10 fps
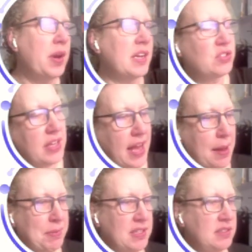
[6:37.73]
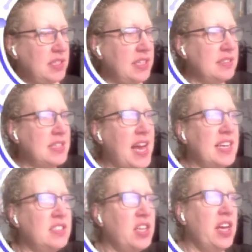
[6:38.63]
so what actually happens
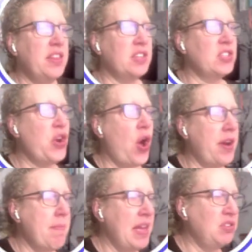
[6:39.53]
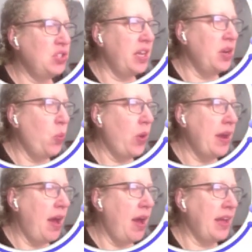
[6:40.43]
is that there's an automation
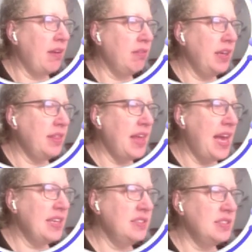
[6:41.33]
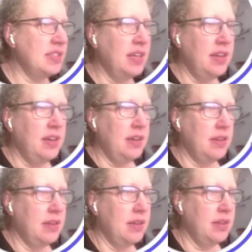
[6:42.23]
when I click that
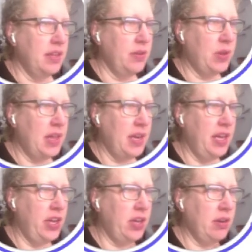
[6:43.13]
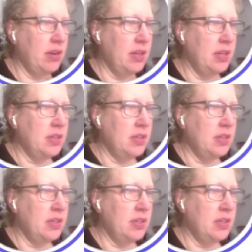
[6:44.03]
within here.